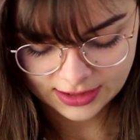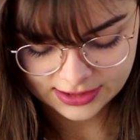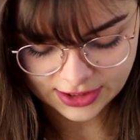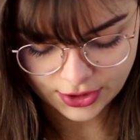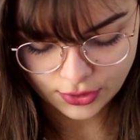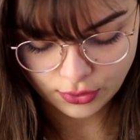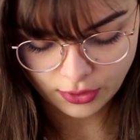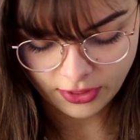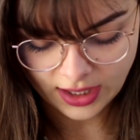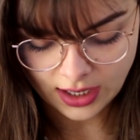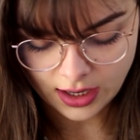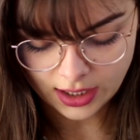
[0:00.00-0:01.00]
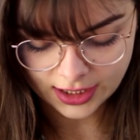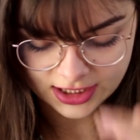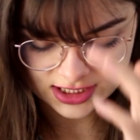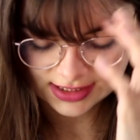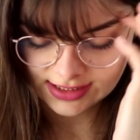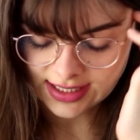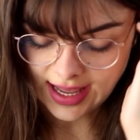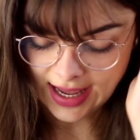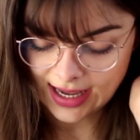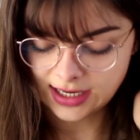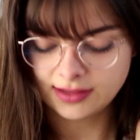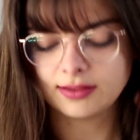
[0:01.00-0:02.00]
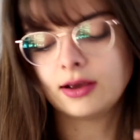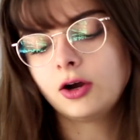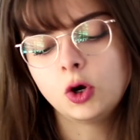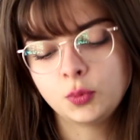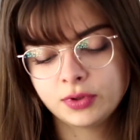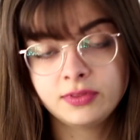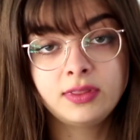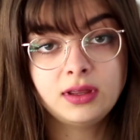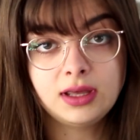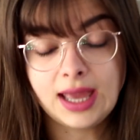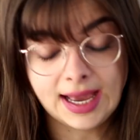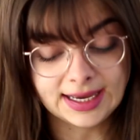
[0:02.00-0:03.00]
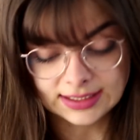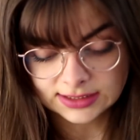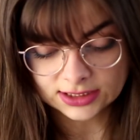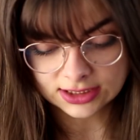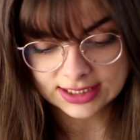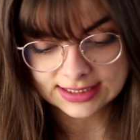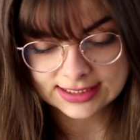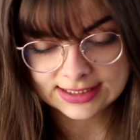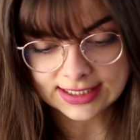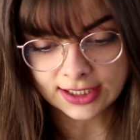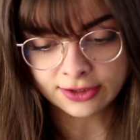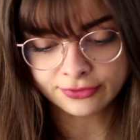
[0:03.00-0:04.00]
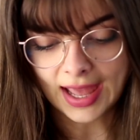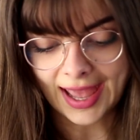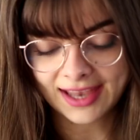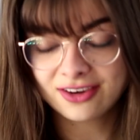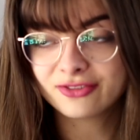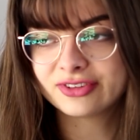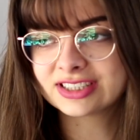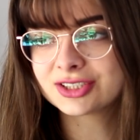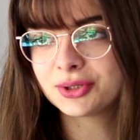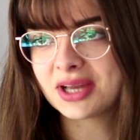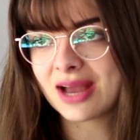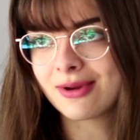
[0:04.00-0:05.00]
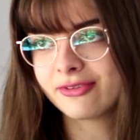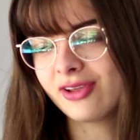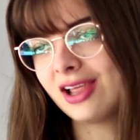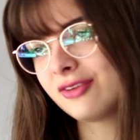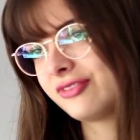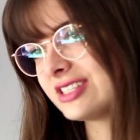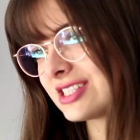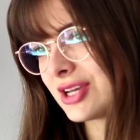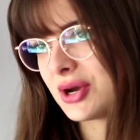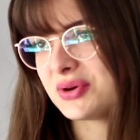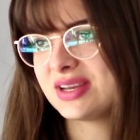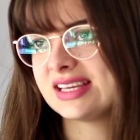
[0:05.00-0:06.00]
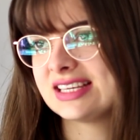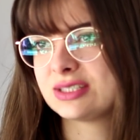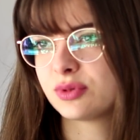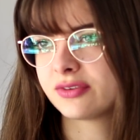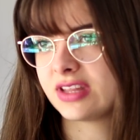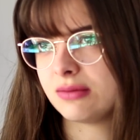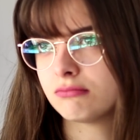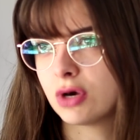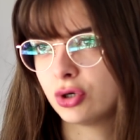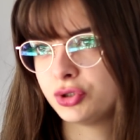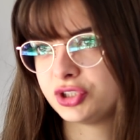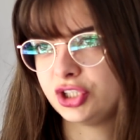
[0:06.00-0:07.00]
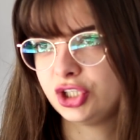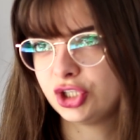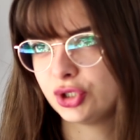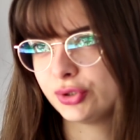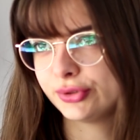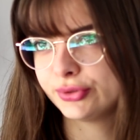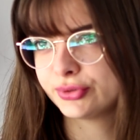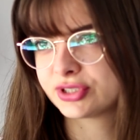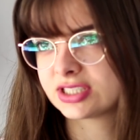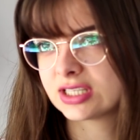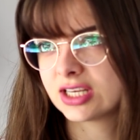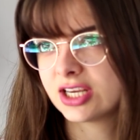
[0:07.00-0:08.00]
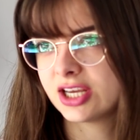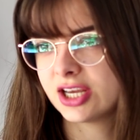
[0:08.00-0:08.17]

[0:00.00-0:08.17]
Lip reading: So then I just open the editor itself, and ViscoCam, I feel like Visco is one of the most used